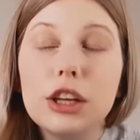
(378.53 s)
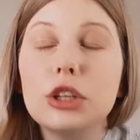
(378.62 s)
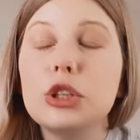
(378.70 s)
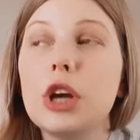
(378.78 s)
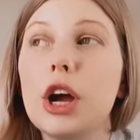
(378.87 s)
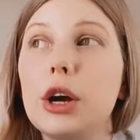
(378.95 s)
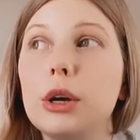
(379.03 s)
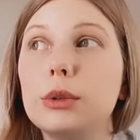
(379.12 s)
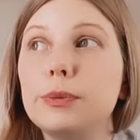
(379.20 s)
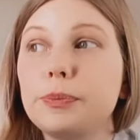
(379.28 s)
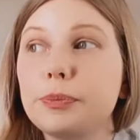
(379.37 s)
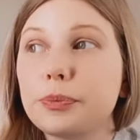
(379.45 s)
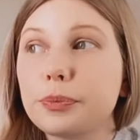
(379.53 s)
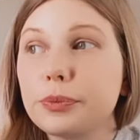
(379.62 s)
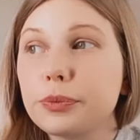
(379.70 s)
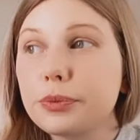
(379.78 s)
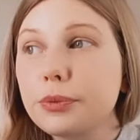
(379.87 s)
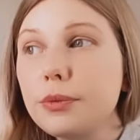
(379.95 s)
So
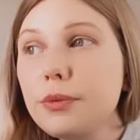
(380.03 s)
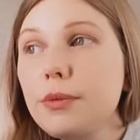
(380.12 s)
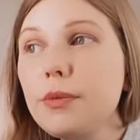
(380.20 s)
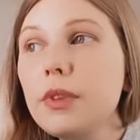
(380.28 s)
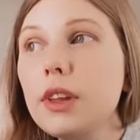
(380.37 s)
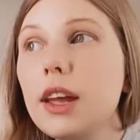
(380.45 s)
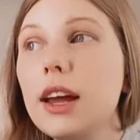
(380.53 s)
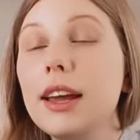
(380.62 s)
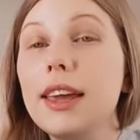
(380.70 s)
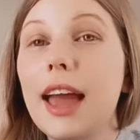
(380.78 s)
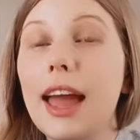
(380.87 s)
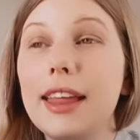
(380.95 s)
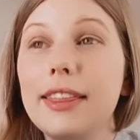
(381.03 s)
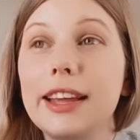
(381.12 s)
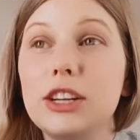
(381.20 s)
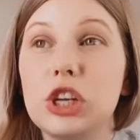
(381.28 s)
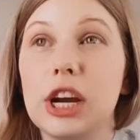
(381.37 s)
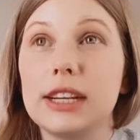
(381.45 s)
again, they
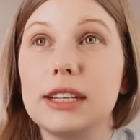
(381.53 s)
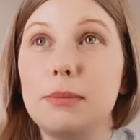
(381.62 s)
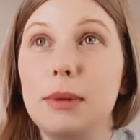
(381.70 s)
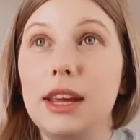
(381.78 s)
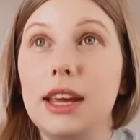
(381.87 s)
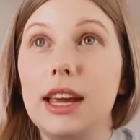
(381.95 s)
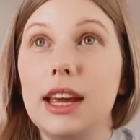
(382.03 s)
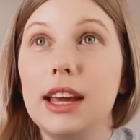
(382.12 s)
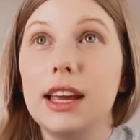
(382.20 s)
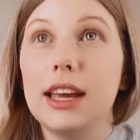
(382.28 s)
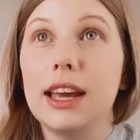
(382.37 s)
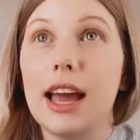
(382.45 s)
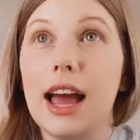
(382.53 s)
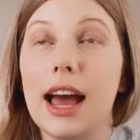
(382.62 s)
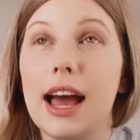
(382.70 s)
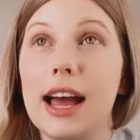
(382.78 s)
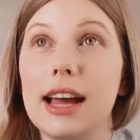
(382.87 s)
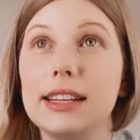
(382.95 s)
checked me
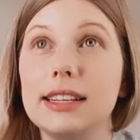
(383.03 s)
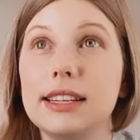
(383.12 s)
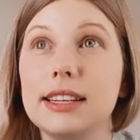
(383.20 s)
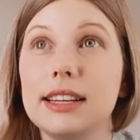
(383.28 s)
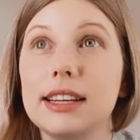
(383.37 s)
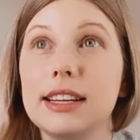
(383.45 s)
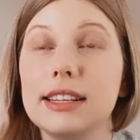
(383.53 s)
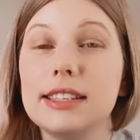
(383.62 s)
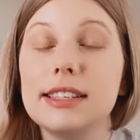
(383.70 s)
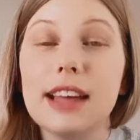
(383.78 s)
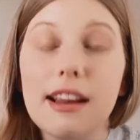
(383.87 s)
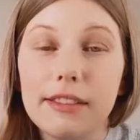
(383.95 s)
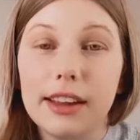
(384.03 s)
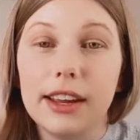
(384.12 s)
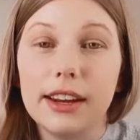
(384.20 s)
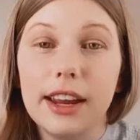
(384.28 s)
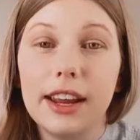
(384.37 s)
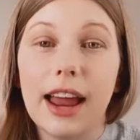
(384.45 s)
at
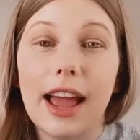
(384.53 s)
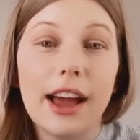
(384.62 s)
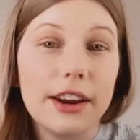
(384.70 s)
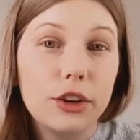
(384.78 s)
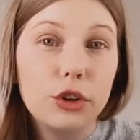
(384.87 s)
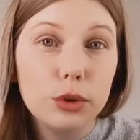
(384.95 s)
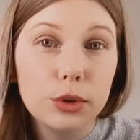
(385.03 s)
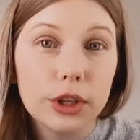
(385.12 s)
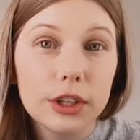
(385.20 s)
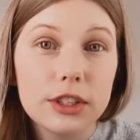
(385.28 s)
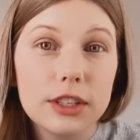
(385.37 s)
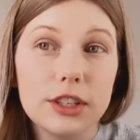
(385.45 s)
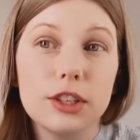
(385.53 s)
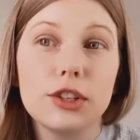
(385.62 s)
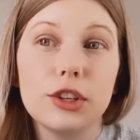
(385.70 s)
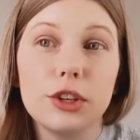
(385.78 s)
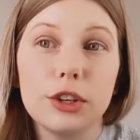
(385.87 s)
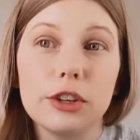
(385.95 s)
7 and I had a new nurse. This is
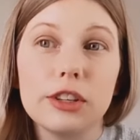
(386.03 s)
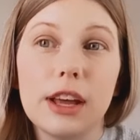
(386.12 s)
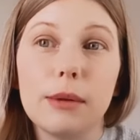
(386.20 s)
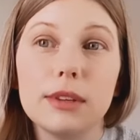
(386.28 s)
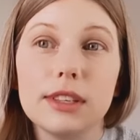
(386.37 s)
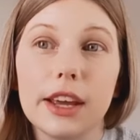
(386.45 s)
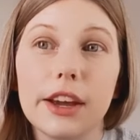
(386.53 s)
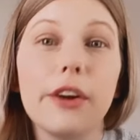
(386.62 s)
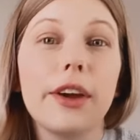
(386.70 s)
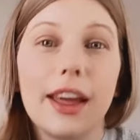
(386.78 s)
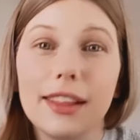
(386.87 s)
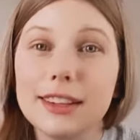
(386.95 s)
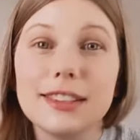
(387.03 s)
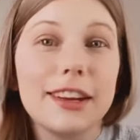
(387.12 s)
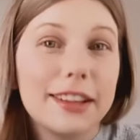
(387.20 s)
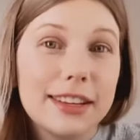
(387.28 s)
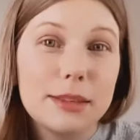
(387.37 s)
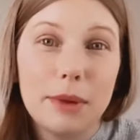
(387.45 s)
the nurse that was like, okay, let's
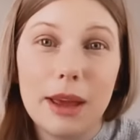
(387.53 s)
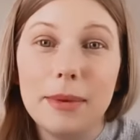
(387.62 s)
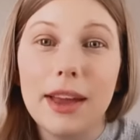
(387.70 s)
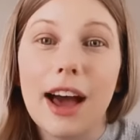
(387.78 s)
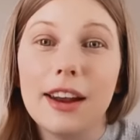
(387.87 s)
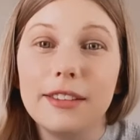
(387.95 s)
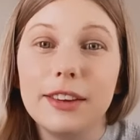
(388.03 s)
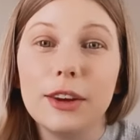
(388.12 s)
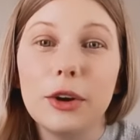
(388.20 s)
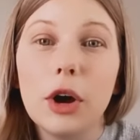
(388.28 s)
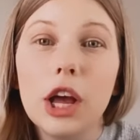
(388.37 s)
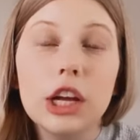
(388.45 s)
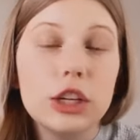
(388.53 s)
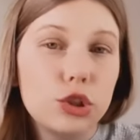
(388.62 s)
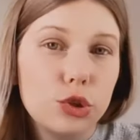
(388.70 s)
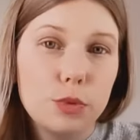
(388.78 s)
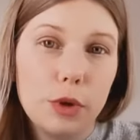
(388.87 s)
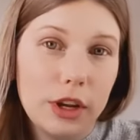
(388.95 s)
get this baby out of you. She
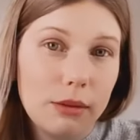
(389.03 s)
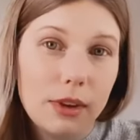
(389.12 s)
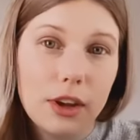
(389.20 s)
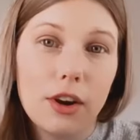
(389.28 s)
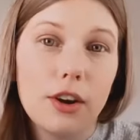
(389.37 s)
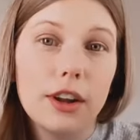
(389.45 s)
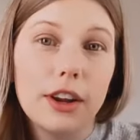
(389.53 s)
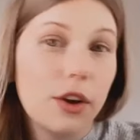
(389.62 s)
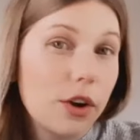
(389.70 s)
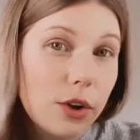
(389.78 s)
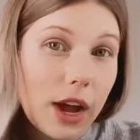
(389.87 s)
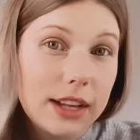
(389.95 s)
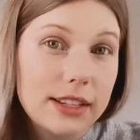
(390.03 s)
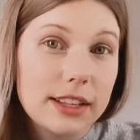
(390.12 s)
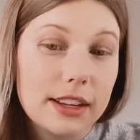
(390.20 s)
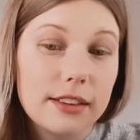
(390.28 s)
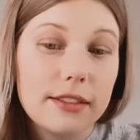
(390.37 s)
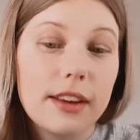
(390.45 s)
was putting me in all kinds
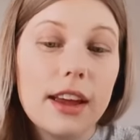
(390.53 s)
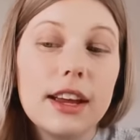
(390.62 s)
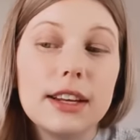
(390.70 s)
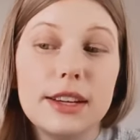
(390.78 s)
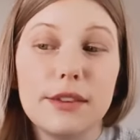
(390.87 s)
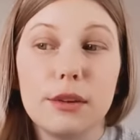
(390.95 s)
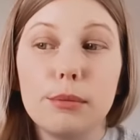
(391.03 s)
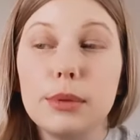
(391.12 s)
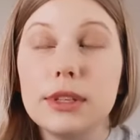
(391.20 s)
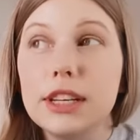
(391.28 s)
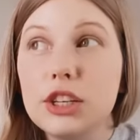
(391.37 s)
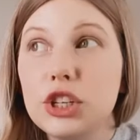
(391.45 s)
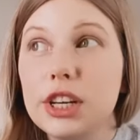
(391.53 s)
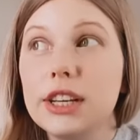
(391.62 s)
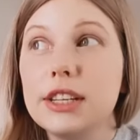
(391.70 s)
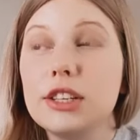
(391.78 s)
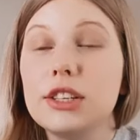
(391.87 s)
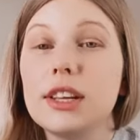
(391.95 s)
of different
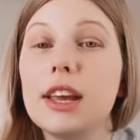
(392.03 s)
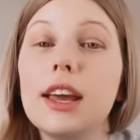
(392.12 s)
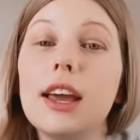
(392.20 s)
positions.